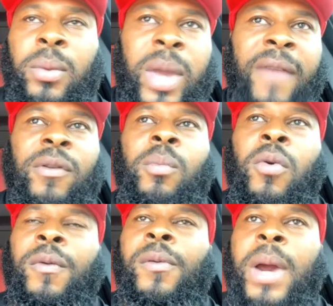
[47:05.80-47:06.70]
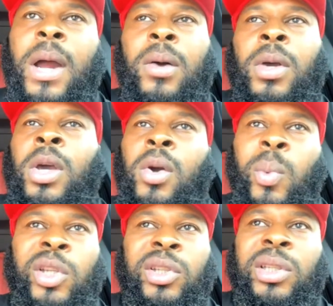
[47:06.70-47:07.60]
right? We have to move around.
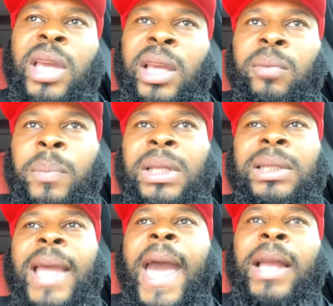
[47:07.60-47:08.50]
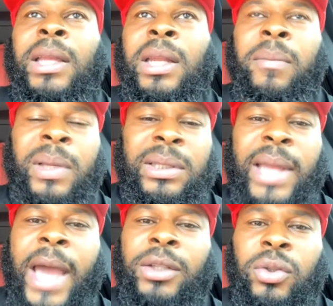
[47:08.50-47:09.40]
We just can't be stagnant and be
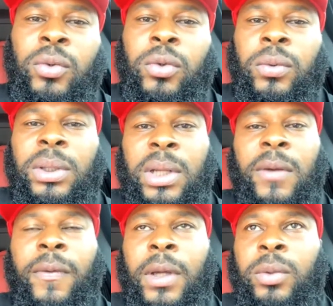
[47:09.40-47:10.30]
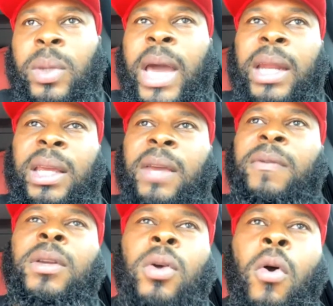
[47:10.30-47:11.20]
statues on the defense. We got to
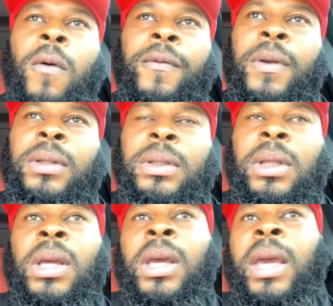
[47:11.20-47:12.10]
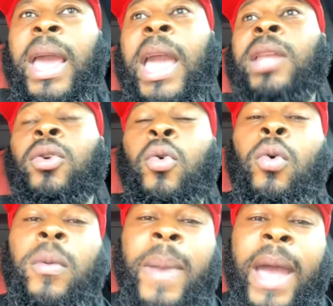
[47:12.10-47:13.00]
give the offense and the
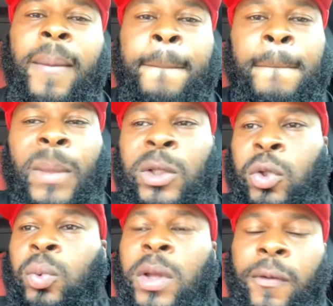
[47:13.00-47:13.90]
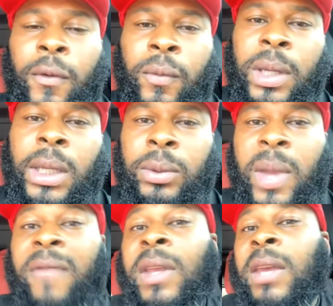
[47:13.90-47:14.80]
quarterback two different reads.
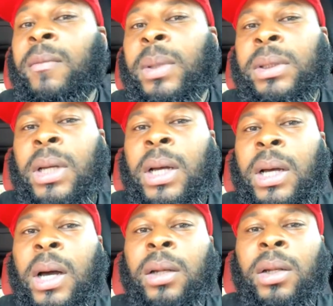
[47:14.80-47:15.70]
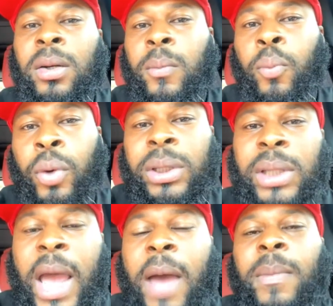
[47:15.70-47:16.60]
We have to give them a look
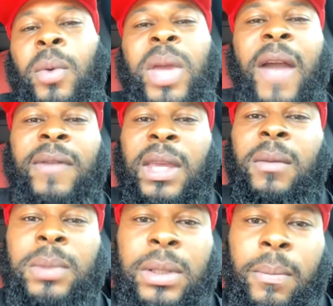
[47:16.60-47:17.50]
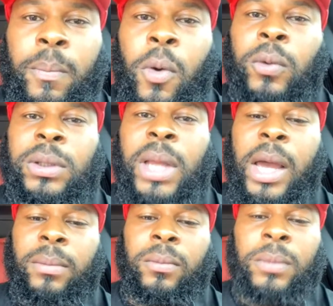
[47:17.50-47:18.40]
pre-snap, and we have to give them some
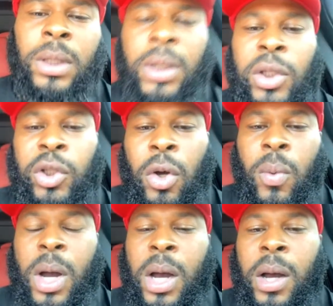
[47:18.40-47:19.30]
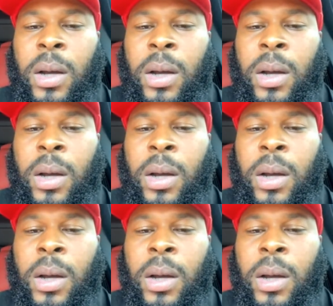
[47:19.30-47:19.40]
post-snap. So